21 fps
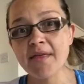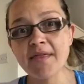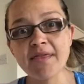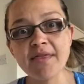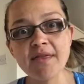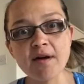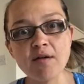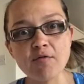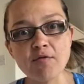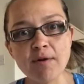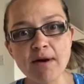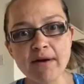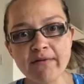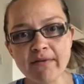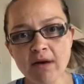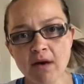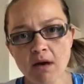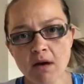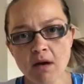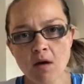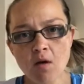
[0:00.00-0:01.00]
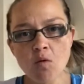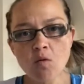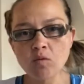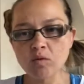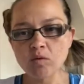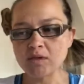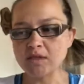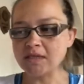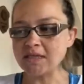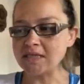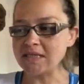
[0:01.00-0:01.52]
The river
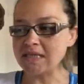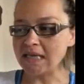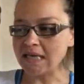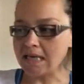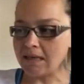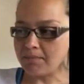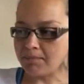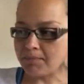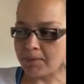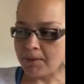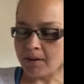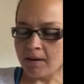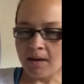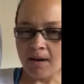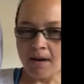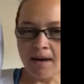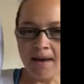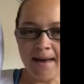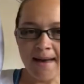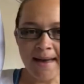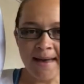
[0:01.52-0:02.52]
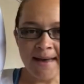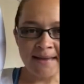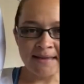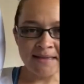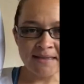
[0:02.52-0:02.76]
was deep and